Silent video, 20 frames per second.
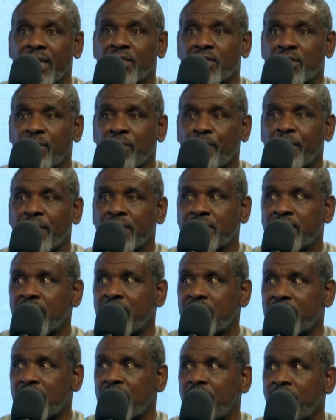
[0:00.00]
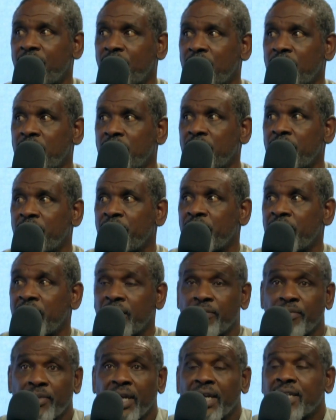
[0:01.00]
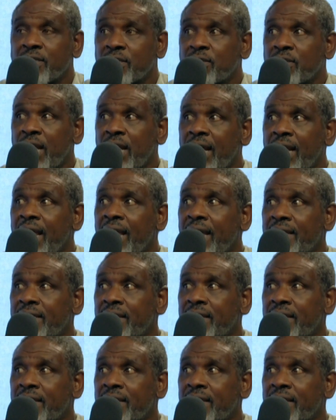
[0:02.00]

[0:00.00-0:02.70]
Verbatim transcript: is the best, I think, for him. That is, I like